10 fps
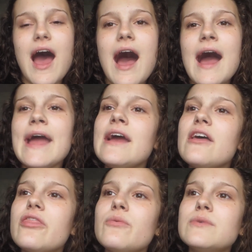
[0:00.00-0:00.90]
I
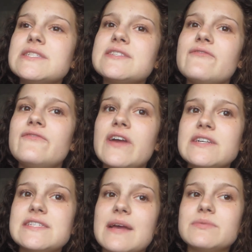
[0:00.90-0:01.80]
was
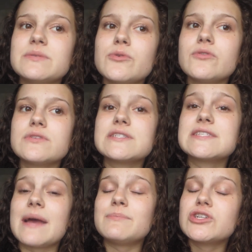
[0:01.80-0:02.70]
very skeptical
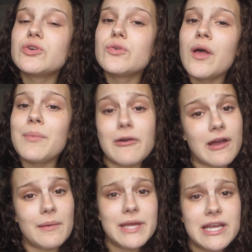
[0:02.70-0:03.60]
about
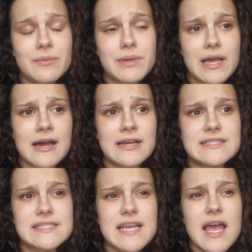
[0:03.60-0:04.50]
coming here
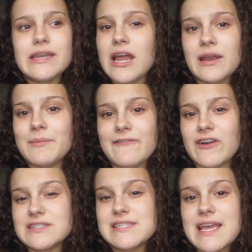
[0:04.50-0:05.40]
because none of my
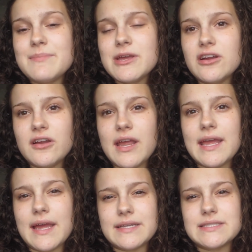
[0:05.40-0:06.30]
friends came here
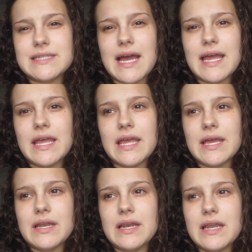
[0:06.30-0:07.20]
and it